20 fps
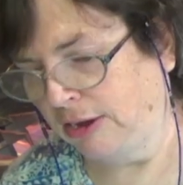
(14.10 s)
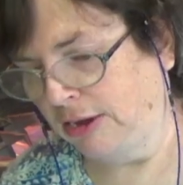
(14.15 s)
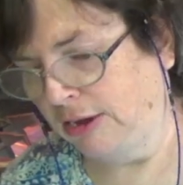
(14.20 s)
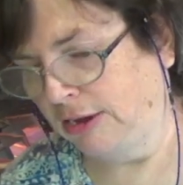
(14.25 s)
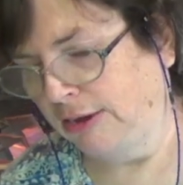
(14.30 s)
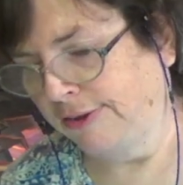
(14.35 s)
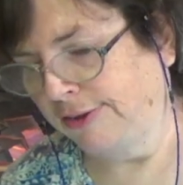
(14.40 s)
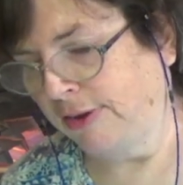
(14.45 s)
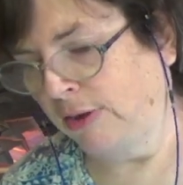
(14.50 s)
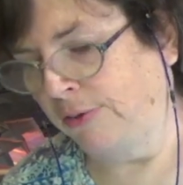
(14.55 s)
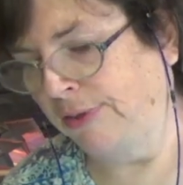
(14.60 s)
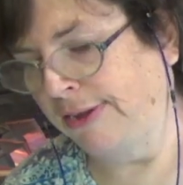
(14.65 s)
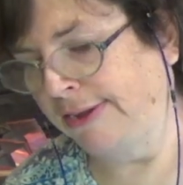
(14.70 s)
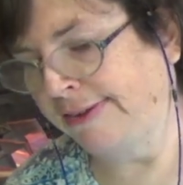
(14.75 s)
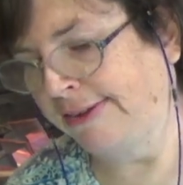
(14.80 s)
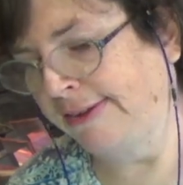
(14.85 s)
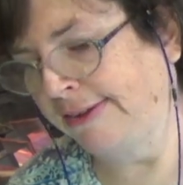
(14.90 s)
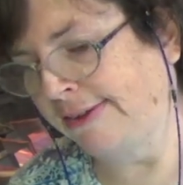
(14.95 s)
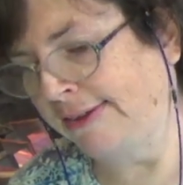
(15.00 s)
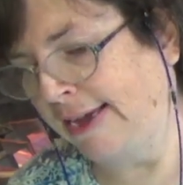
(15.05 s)
So
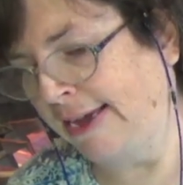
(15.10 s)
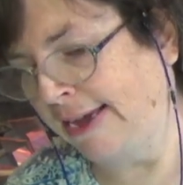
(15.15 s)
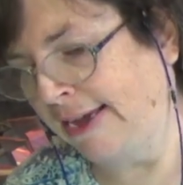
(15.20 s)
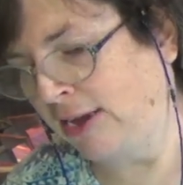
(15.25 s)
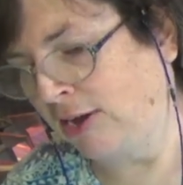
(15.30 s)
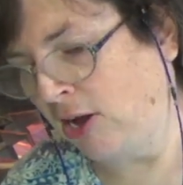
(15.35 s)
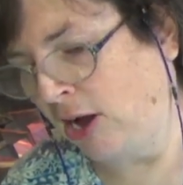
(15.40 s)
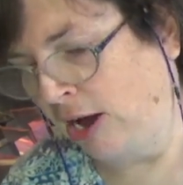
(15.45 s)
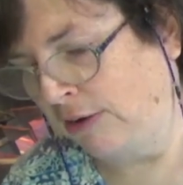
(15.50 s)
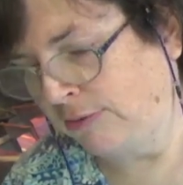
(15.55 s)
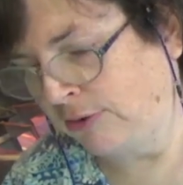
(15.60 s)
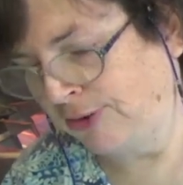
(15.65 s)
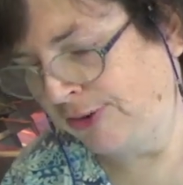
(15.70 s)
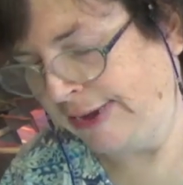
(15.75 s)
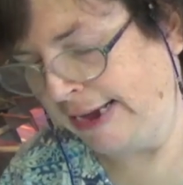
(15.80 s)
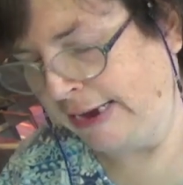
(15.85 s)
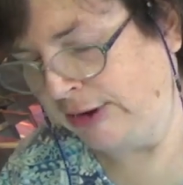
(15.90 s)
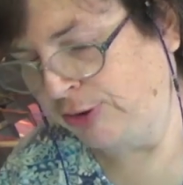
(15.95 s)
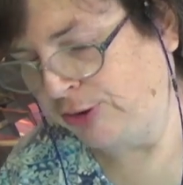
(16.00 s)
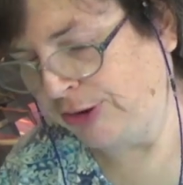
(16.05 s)
this is a
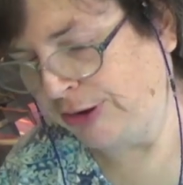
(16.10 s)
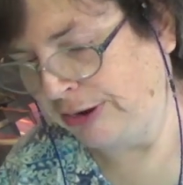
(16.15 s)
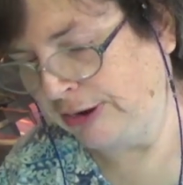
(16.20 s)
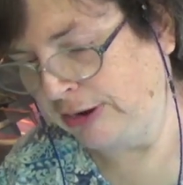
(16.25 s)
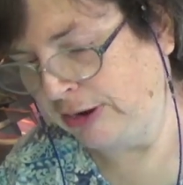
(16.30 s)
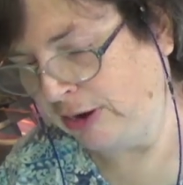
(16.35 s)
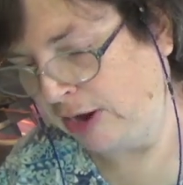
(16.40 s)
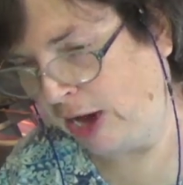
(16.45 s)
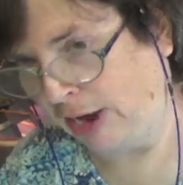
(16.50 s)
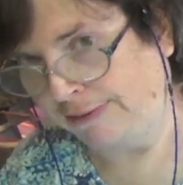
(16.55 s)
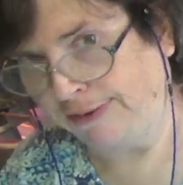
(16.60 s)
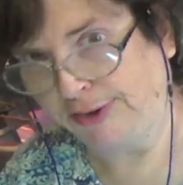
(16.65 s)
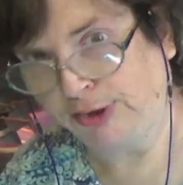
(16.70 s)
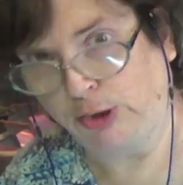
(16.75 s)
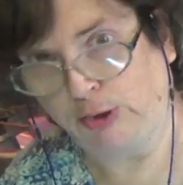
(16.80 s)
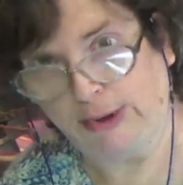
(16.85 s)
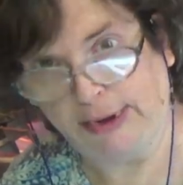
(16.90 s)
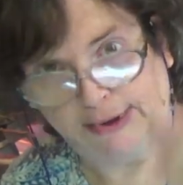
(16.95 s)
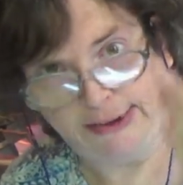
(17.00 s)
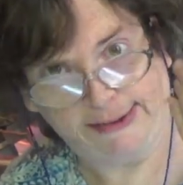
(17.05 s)
conversation. Obviously,
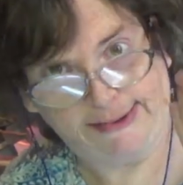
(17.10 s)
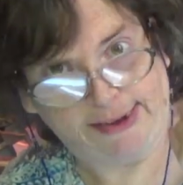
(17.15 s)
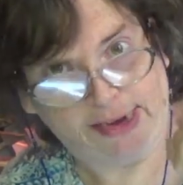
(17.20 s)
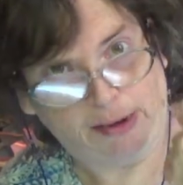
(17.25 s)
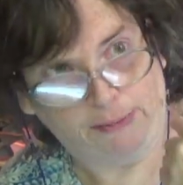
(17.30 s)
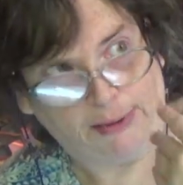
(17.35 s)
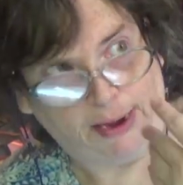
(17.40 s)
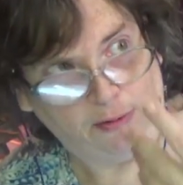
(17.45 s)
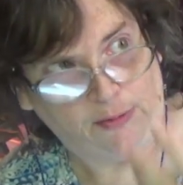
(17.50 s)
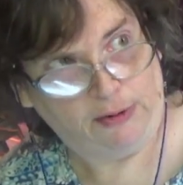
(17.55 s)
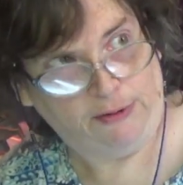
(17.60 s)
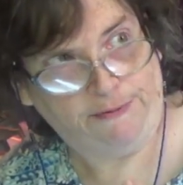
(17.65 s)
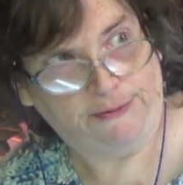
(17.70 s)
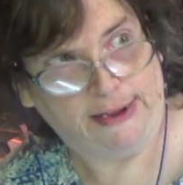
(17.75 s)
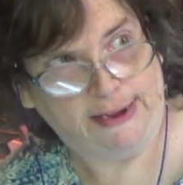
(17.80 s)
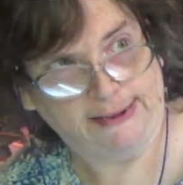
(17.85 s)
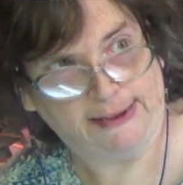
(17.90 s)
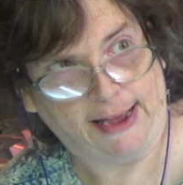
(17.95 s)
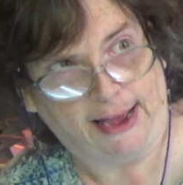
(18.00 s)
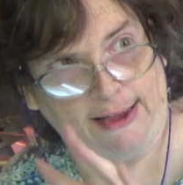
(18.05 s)
you get to see my real
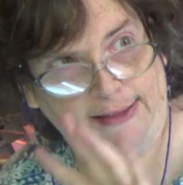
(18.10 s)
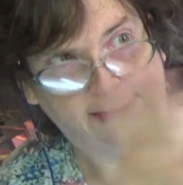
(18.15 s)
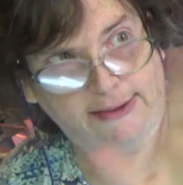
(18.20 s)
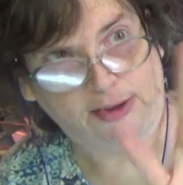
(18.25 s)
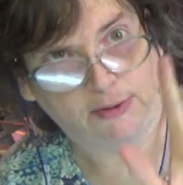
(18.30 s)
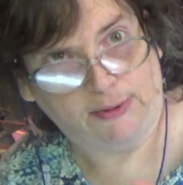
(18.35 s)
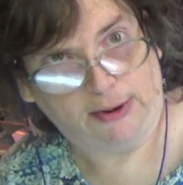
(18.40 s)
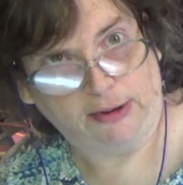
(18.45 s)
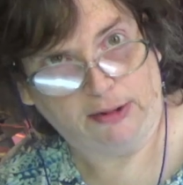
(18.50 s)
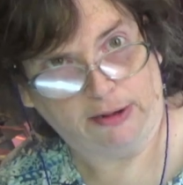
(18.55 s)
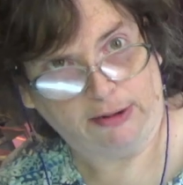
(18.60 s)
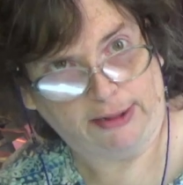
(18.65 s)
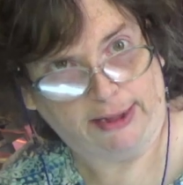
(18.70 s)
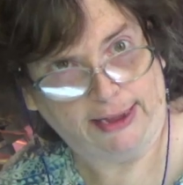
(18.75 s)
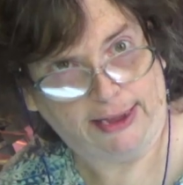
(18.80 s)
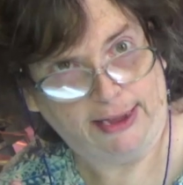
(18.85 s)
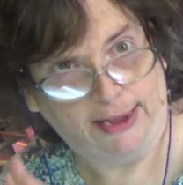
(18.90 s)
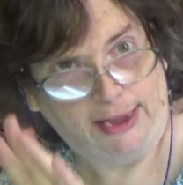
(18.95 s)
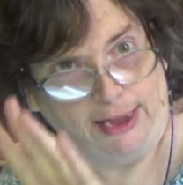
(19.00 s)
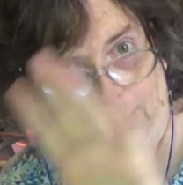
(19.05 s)
face. Hi, this is what I look like.
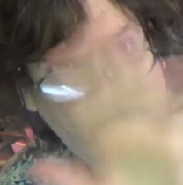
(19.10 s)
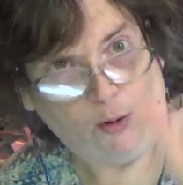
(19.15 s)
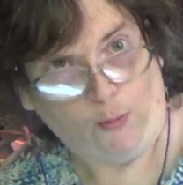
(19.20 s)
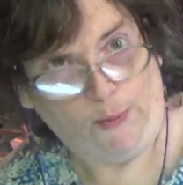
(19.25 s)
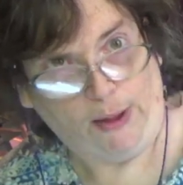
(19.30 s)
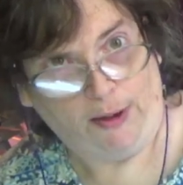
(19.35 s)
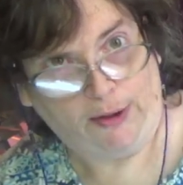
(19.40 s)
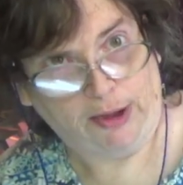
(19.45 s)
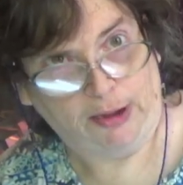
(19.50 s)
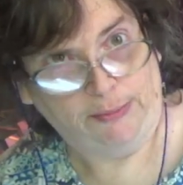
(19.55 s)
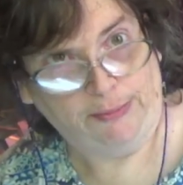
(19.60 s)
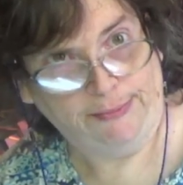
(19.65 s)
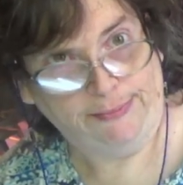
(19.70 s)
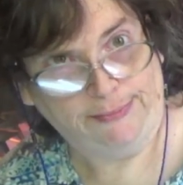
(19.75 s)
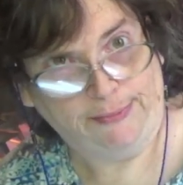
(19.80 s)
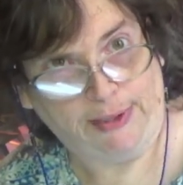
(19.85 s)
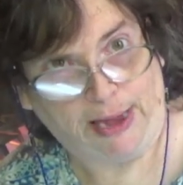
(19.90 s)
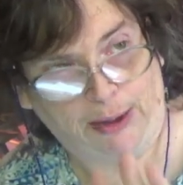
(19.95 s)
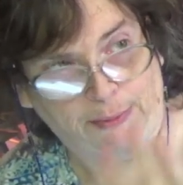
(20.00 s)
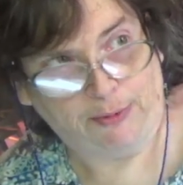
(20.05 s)
Welcome.
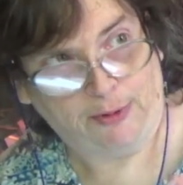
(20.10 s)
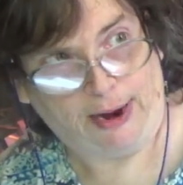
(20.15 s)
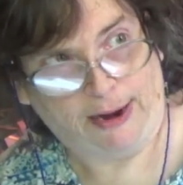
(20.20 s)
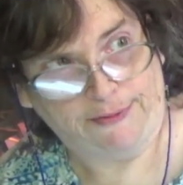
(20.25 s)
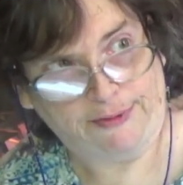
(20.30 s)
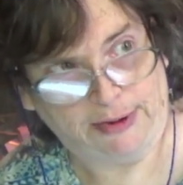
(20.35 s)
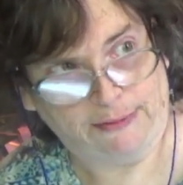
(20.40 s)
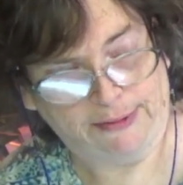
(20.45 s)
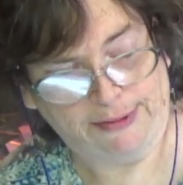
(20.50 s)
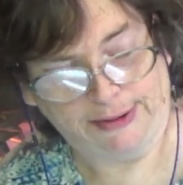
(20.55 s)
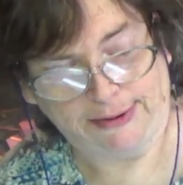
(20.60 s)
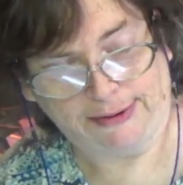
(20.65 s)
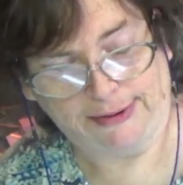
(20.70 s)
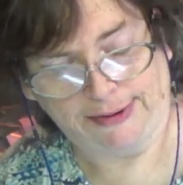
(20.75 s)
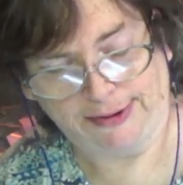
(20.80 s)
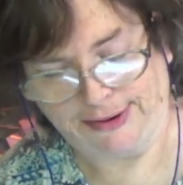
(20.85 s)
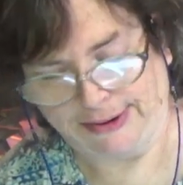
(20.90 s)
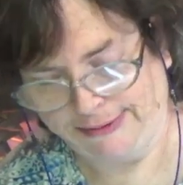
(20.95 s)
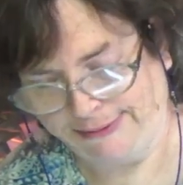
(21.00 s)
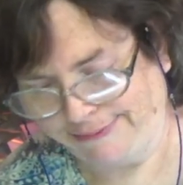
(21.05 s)
I'm Crafting with Lucretia.